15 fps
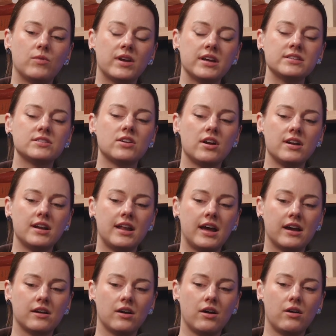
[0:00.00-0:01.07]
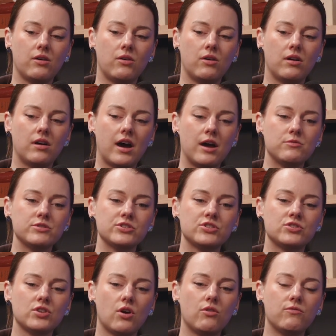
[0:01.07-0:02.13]
when I started Echo, I
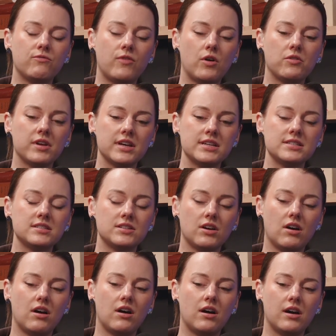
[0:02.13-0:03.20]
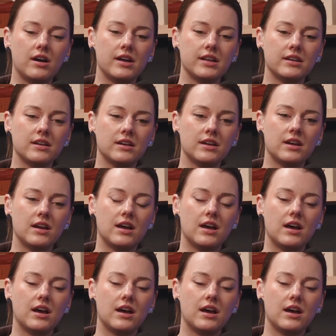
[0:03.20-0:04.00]
was so focused on,